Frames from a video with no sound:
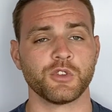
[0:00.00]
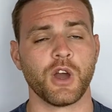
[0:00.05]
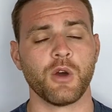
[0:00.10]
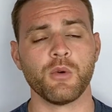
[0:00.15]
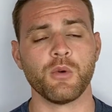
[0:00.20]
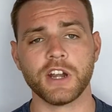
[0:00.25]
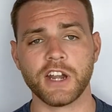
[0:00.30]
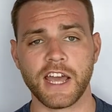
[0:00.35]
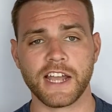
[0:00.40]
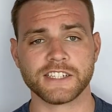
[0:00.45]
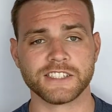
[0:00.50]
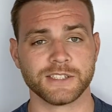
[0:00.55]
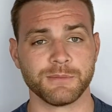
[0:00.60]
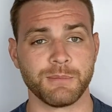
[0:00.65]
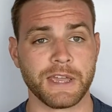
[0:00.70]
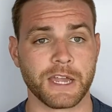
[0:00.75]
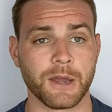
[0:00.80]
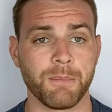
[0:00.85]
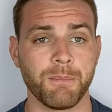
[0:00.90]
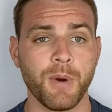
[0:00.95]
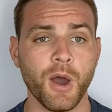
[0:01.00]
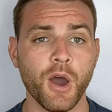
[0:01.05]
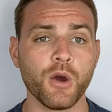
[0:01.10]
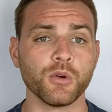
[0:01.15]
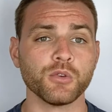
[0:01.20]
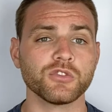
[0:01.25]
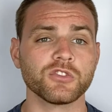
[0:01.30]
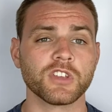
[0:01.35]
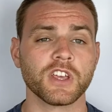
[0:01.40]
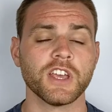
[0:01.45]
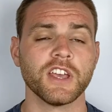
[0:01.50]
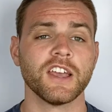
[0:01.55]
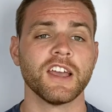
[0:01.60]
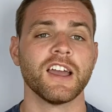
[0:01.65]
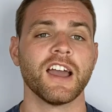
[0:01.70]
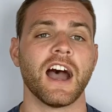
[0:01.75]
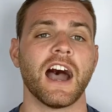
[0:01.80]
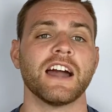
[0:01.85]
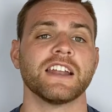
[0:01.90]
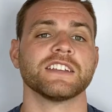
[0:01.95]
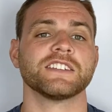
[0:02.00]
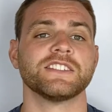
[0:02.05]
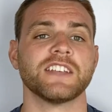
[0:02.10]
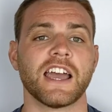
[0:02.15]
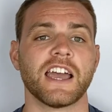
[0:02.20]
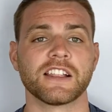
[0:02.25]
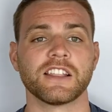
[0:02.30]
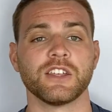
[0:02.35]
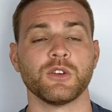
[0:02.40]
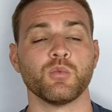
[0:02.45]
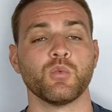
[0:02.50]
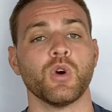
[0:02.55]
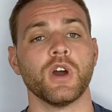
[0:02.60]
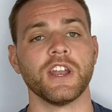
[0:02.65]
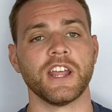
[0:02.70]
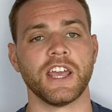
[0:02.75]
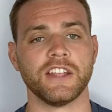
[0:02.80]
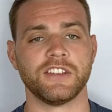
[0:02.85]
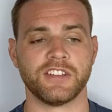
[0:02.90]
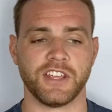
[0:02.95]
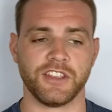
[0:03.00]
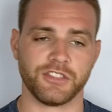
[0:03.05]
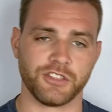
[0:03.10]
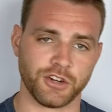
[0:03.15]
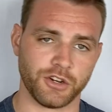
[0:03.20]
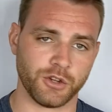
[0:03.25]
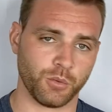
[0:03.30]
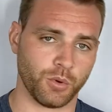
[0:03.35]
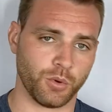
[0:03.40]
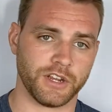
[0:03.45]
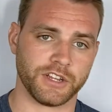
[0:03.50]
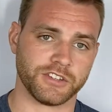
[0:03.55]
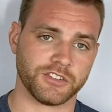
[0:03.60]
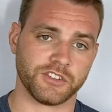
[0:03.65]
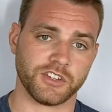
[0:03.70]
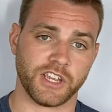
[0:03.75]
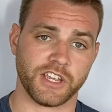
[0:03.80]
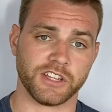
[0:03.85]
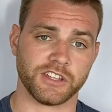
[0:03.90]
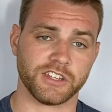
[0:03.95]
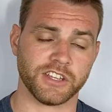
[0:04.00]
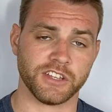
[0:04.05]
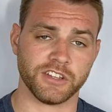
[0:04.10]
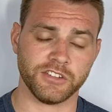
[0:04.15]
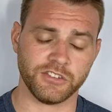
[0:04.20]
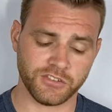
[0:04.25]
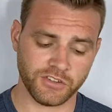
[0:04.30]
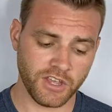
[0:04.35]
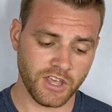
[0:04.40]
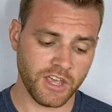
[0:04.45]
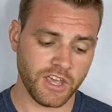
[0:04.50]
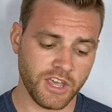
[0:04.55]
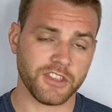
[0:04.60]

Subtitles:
So I wanted to actually make a post on exactly what a 1031 exchange is,